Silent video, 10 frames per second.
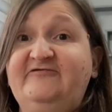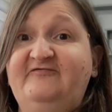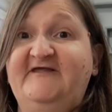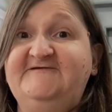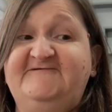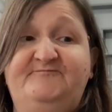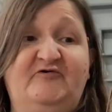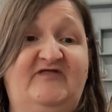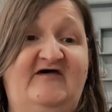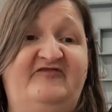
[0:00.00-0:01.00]
don't think she's
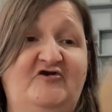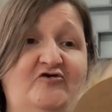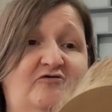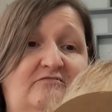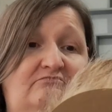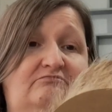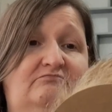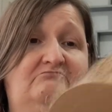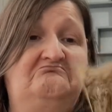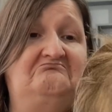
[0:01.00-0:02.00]
put that through.
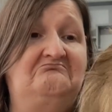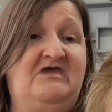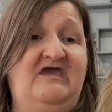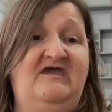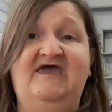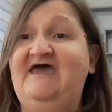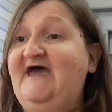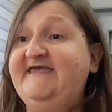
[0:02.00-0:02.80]
I